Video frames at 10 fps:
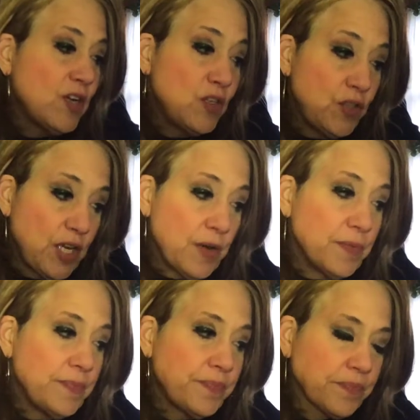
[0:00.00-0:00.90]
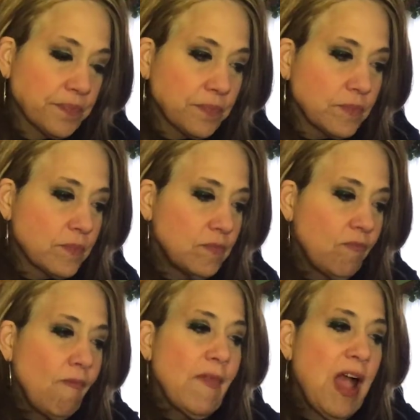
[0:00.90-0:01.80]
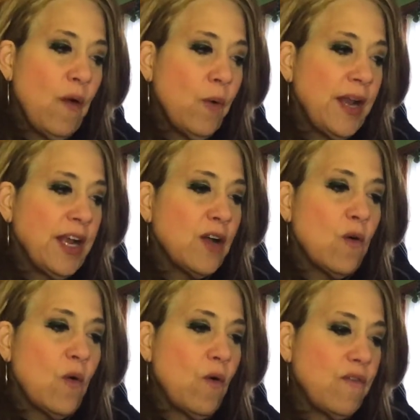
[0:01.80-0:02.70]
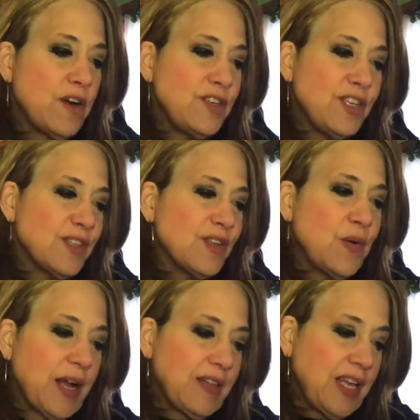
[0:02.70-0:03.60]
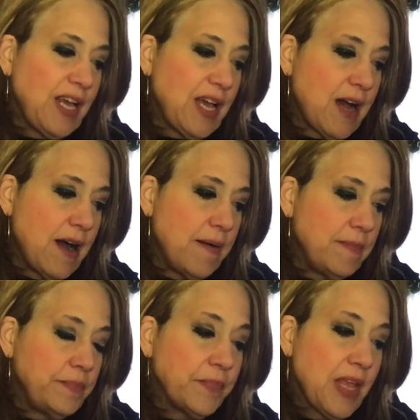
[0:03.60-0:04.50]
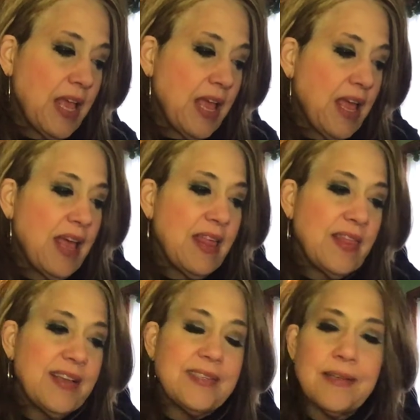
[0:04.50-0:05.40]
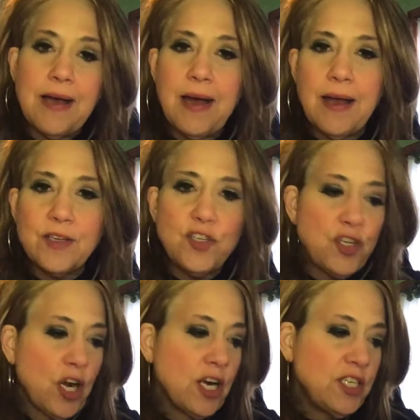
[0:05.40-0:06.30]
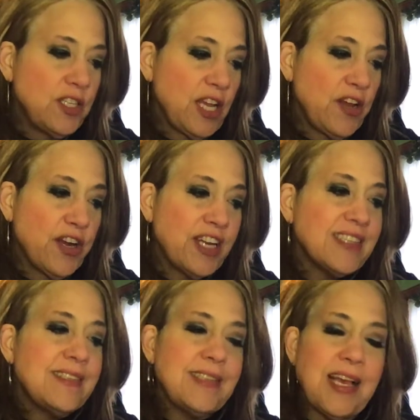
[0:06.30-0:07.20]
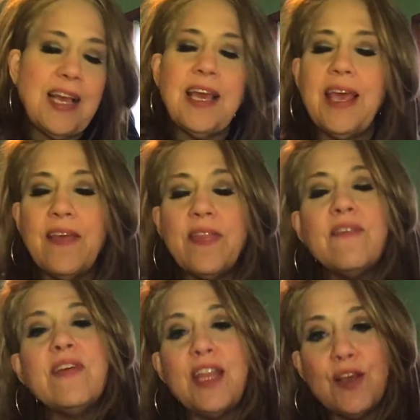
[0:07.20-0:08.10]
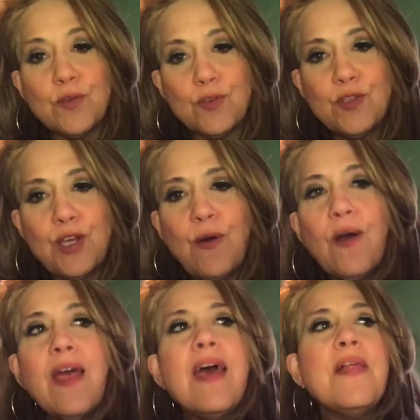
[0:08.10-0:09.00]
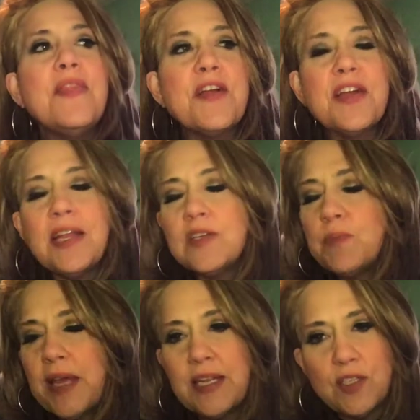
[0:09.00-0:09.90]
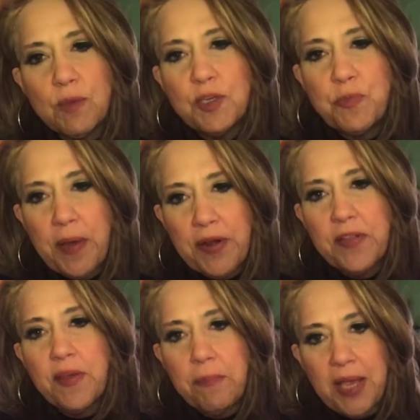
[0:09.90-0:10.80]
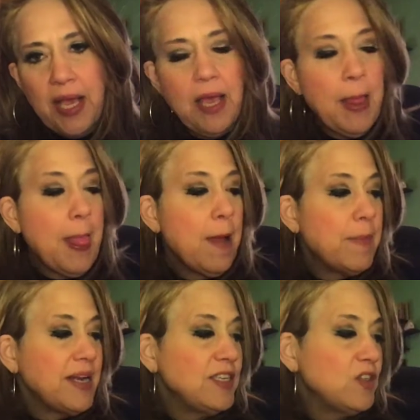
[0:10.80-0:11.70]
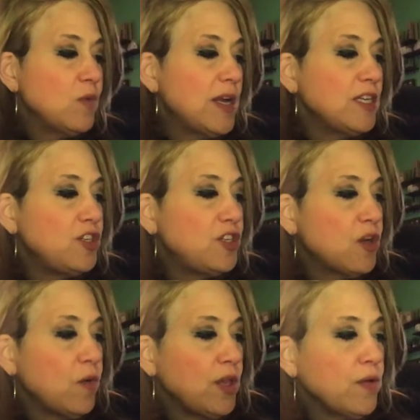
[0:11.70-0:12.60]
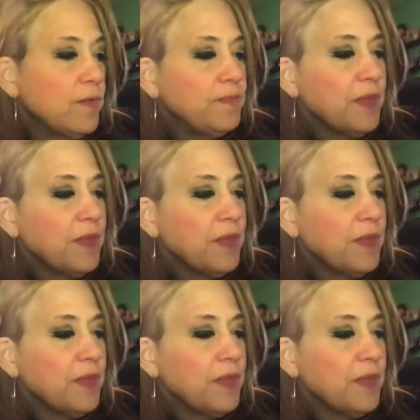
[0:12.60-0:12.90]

So I want to go over just quickly this chart that you're going to see in the videos. So they're going to explain it so much better than me, but I just want to show you.